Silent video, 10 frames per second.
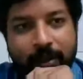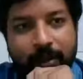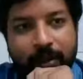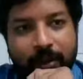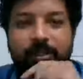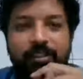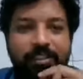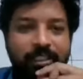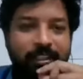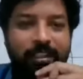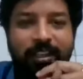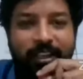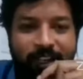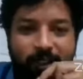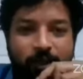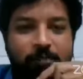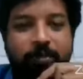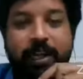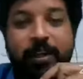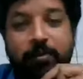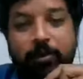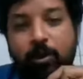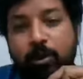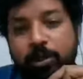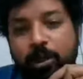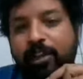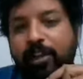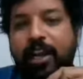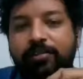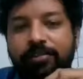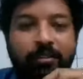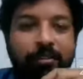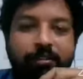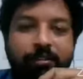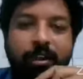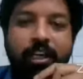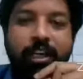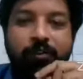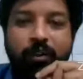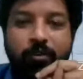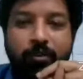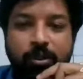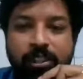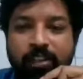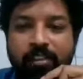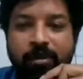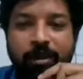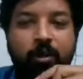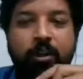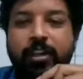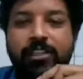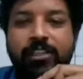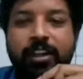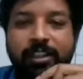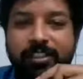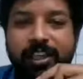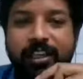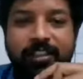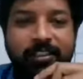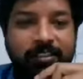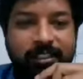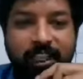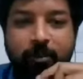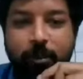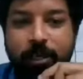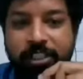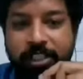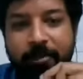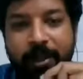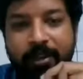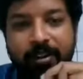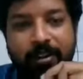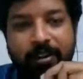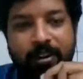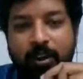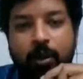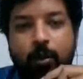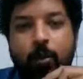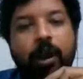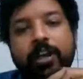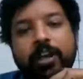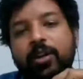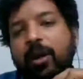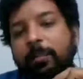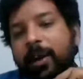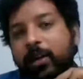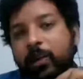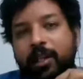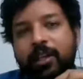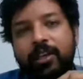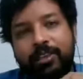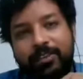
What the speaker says: So, sir, you spend most of your life working in one of the most developed and organized countries like Singapore and Japan. Why did you come back to India?